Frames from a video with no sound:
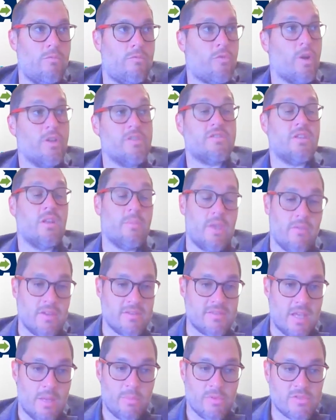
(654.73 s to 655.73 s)
for instance, let me give you
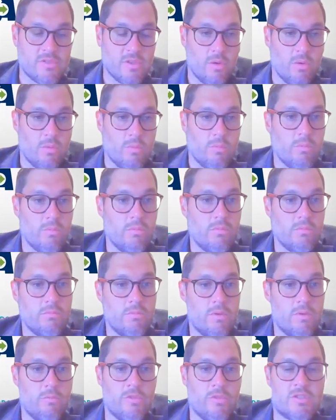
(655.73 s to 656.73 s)
an example. So
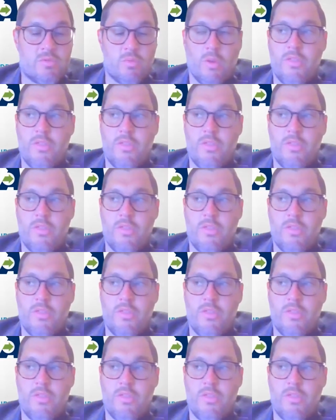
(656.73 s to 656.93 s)
this is